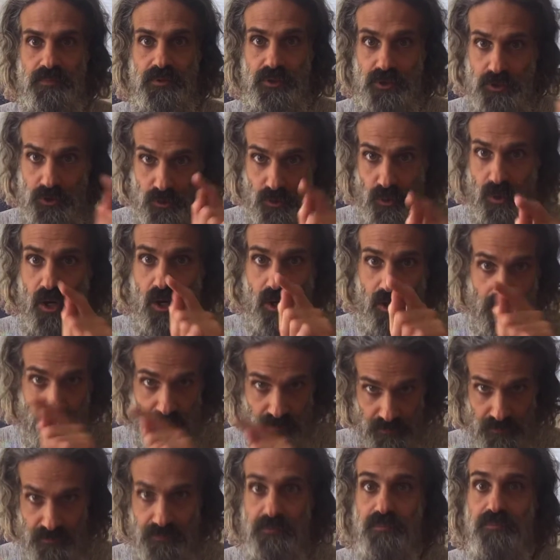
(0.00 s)
You are
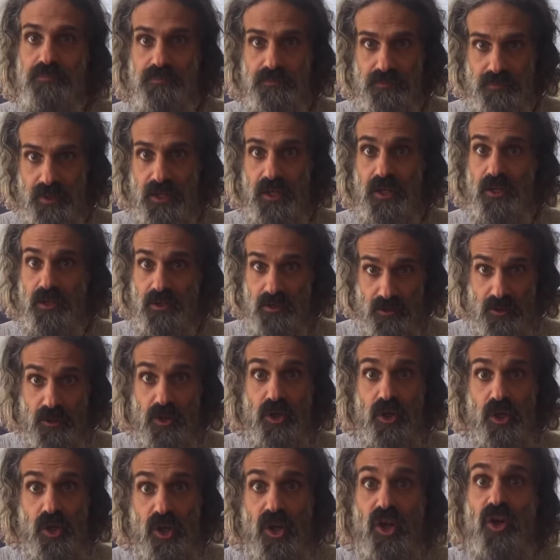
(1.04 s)
a
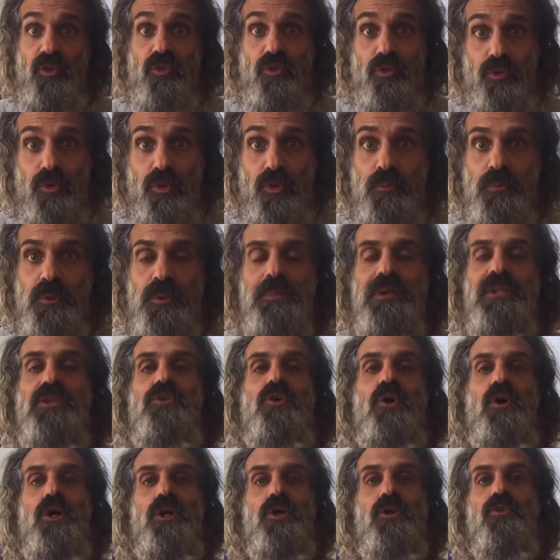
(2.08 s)
consumer, but you
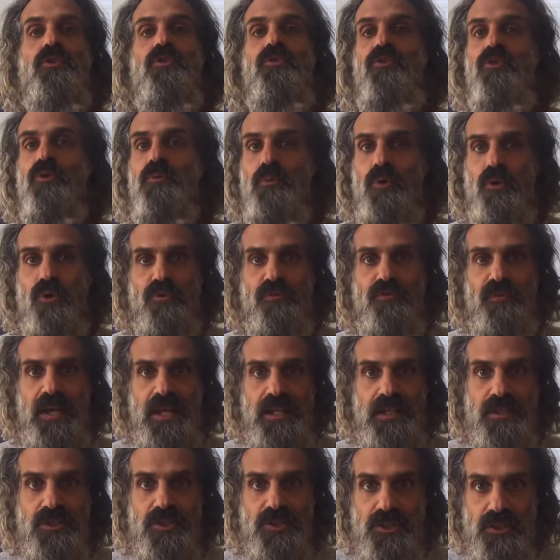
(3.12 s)
are a consumer of
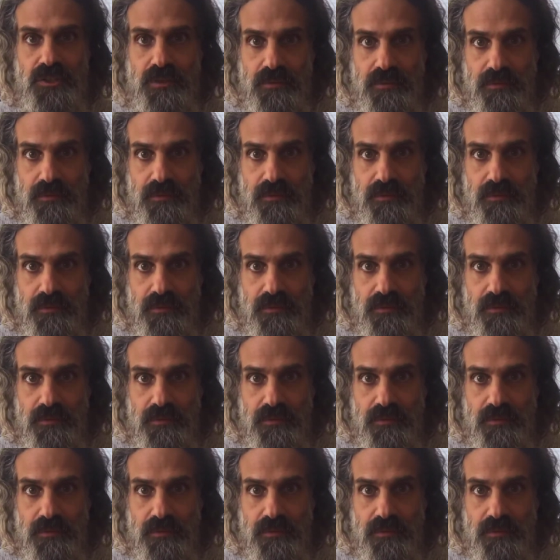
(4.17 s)
energy.